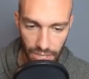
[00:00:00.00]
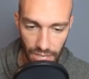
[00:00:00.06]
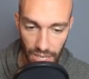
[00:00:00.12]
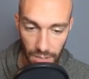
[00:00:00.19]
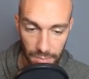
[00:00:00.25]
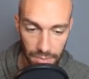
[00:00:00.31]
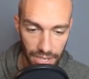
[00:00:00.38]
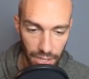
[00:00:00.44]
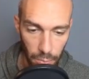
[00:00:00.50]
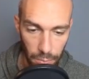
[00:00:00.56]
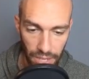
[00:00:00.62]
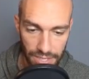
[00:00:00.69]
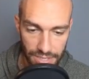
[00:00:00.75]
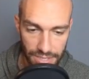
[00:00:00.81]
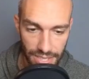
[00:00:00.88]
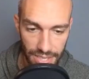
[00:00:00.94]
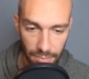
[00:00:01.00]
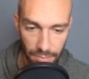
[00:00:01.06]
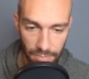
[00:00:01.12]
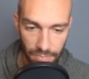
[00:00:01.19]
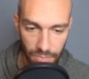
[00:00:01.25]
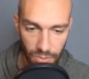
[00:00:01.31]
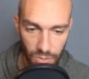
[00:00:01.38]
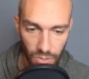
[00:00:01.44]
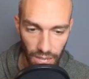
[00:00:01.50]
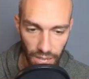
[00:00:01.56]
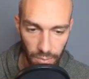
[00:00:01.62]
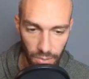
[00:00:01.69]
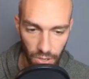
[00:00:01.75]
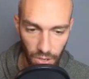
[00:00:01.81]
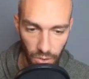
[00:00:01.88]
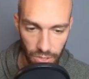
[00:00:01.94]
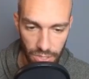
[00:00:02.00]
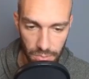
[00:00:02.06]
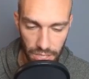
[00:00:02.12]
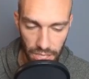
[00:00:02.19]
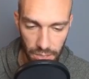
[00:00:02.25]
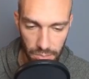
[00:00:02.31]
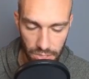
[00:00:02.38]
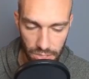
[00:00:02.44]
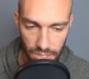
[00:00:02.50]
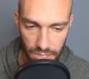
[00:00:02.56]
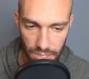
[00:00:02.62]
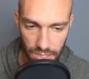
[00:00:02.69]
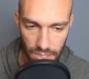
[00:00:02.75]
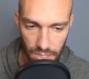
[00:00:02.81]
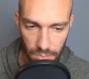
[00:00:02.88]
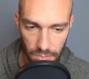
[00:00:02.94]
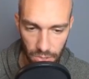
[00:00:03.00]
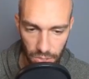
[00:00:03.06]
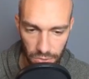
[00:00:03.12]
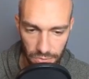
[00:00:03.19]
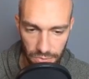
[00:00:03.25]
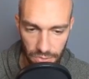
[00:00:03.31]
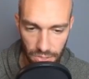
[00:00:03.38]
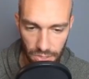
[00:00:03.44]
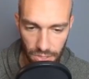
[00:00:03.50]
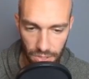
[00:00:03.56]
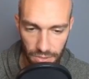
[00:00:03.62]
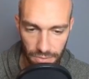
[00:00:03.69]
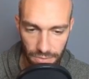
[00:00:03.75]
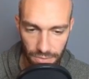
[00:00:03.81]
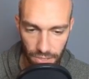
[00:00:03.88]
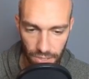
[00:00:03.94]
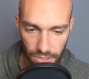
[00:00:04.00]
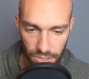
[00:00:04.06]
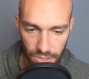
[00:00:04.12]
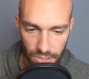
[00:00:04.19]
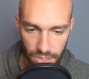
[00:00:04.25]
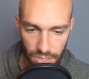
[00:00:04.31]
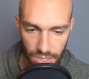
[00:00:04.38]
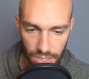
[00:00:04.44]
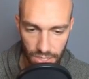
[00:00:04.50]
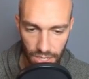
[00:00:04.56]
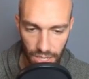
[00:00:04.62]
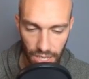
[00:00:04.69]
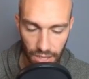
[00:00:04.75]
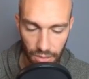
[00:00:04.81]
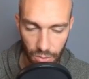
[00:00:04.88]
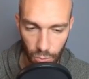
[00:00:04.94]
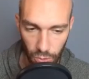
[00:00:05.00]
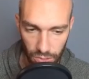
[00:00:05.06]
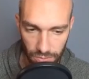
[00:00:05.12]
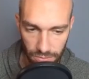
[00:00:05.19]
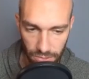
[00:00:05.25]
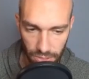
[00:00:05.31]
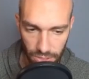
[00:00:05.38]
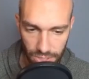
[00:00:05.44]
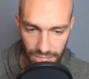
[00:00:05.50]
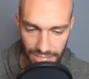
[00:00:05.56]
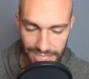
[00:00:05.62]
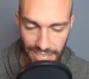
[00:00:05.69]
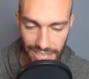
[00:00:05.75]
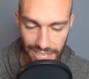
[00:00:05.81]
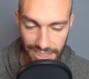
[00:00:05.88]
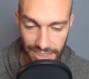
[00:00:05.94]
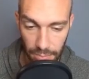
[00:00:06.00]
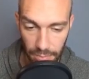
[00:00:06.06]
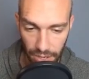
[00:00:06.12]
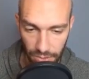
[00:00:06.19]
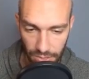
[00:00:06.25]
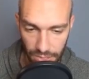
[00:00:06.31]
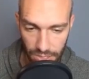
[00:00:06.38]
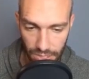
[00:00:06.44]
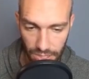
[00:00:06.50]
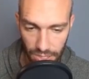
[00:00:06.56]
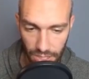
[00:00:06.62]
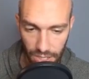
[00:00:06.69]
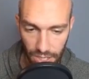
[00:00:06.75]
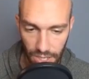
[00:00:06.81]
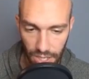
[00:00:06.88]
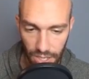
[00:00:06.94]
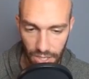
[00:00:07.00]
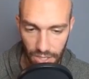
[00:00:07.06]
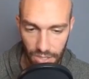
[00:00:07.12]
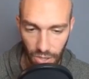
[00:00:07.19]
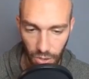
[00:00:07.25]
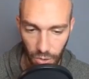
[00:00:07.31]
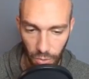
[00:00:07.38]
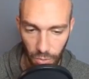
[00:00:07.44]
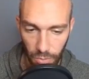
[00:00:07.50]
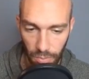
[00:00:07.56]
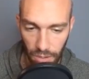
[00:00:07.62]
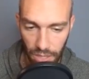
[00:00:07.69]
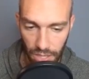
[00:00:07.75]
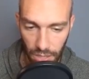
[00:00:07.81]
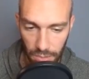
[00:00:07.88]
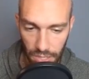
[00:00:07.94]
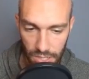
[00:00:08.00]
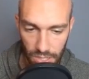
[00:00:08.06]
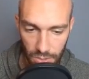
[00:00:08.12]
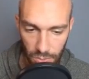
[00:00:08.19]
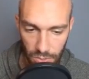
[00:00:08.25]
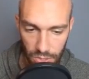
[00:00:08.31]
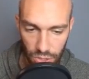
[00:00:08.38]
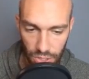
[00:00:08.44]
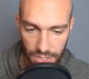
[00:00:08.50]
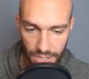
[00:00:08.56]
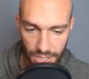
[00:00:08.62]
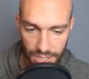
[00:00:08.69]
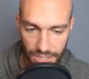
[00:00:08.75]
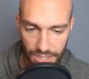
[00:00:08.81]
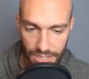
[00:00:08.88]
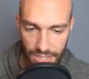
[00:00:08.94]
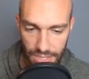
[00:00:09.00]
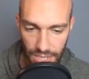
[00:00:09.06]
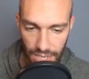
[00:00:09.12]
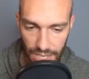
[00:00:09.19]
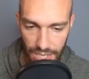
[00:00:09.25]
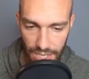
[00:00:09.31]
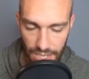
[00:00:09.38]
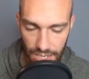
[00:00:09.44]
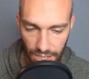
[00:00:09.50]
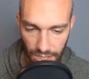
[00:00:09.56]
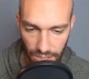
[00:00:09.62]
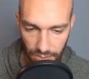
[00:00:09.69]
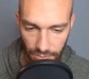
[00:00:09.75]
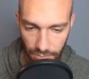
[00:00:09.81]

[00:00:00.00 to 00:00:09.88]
I'm going to outpace them. So I will always be able to get to the moves first and throw them first and take them out. So my thought process was just stay here.